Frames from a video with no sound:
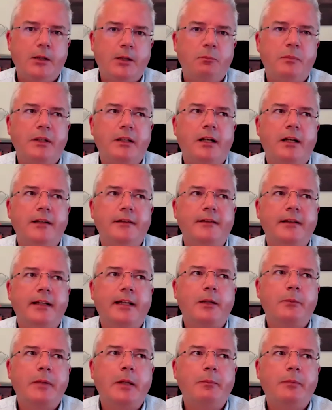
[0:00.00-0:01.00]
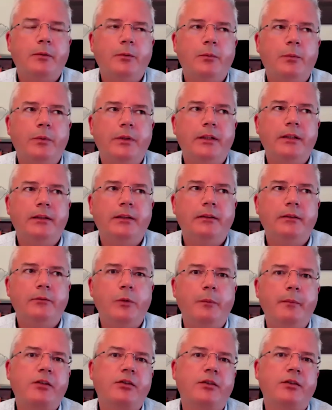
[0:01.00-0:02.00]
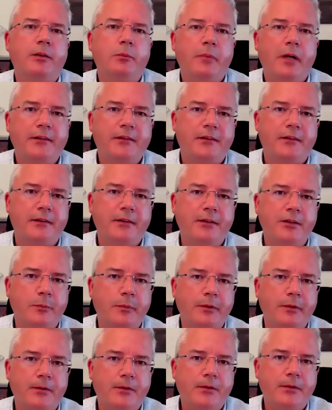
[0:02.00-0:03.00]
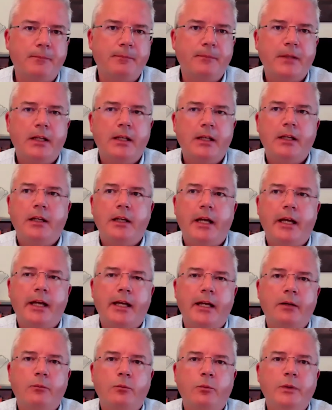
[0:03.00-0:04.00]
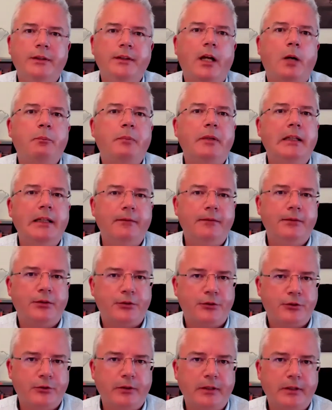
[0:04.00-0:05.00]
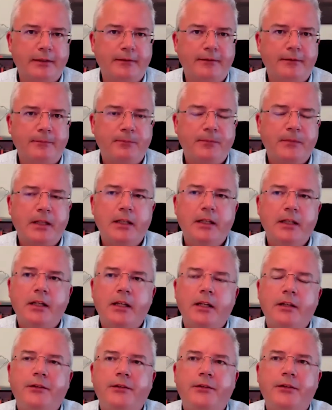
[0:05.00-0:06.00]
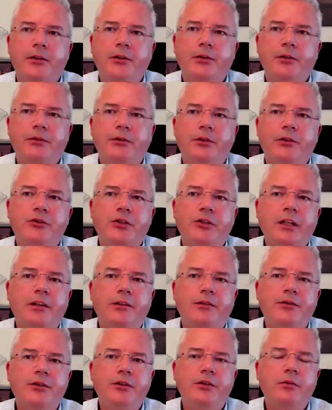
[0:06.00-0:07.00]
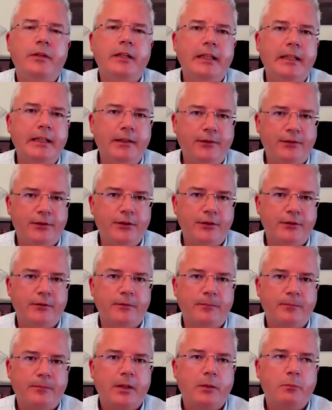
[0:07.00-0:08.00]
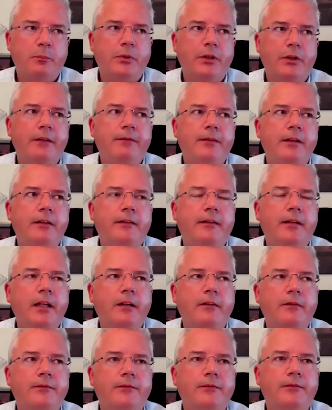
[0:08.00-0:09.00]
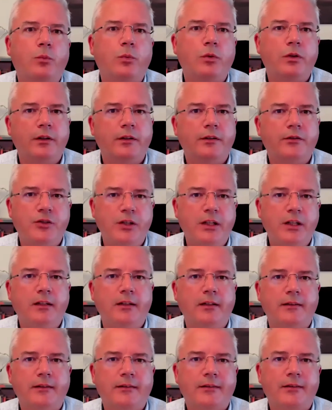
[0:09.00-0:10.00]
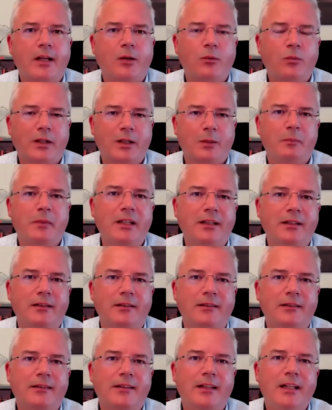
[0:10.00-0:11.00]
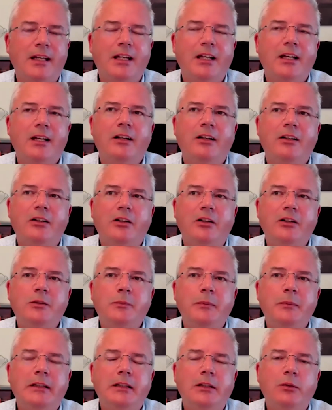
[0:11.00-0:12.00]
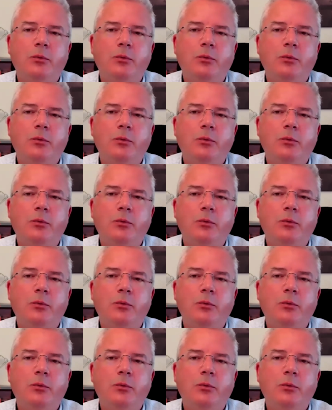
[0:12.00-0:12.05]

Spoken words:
because a lot of people we mentioned imposter syndrome before, will not be living their true life. So your genius you is you. But if you think of the word genius and what it means, ultimately